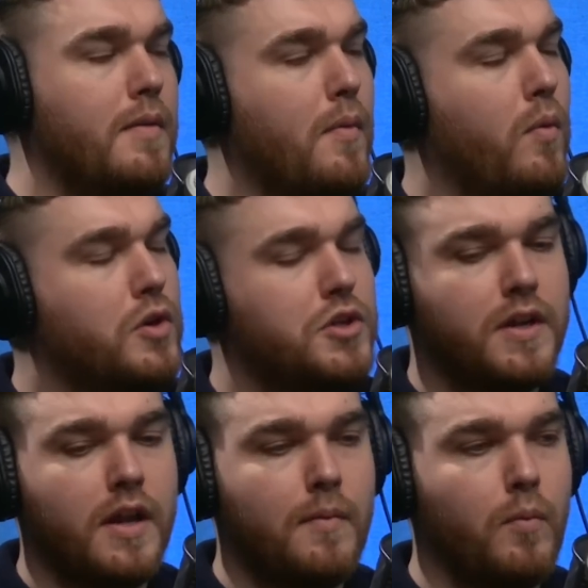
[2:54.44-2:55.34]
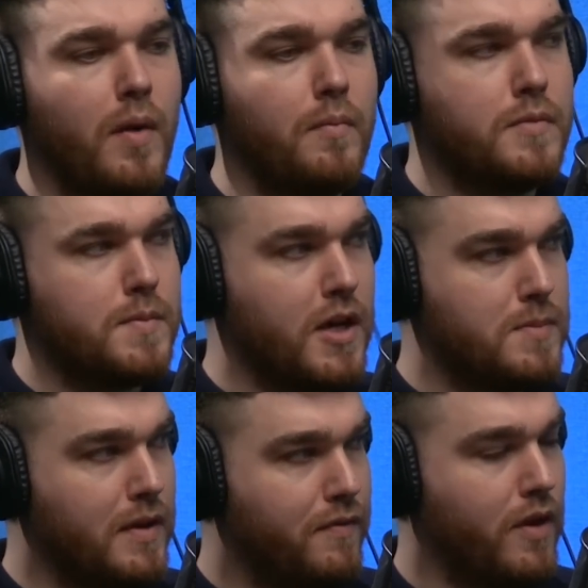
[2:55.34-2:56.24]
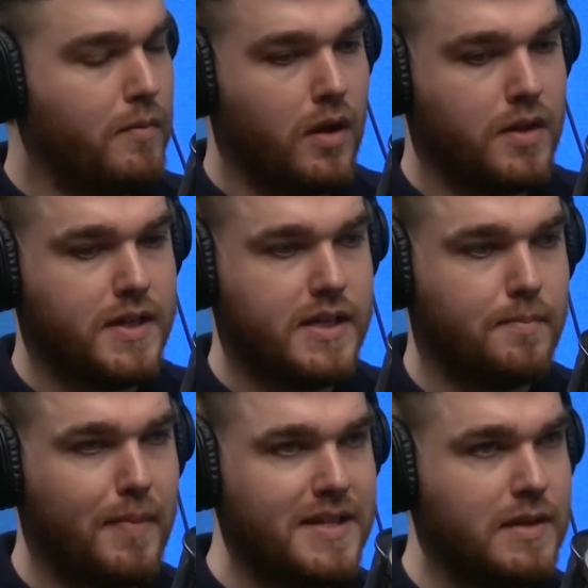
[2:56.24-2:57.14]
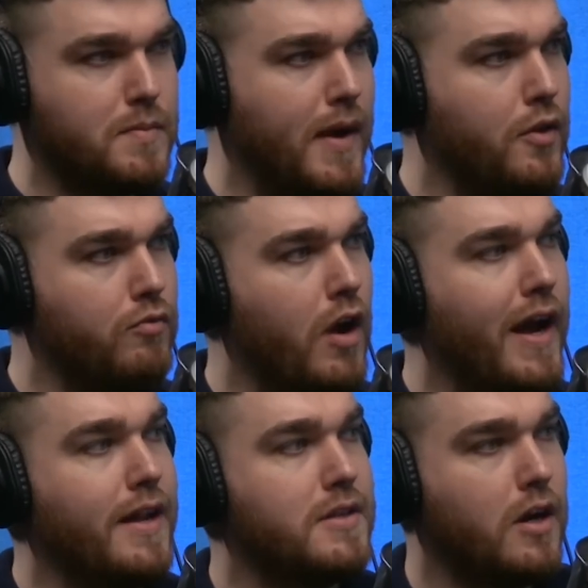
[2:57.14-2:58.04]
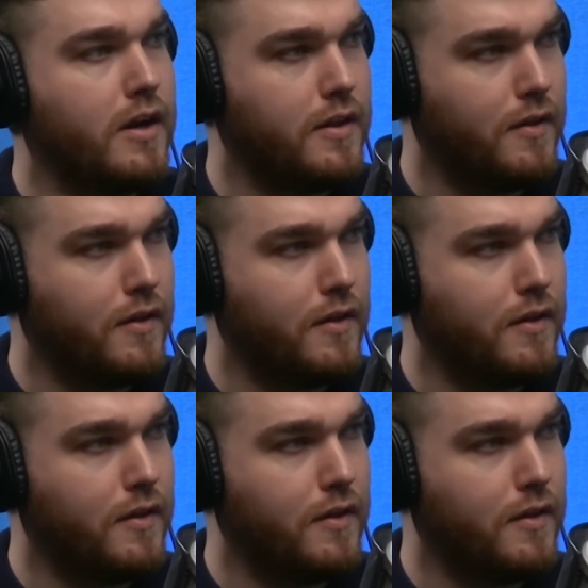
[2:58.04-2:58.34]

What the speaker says: I remember watching when Spurs beat Fulham last season. Bassey was playing on the right-hand side of the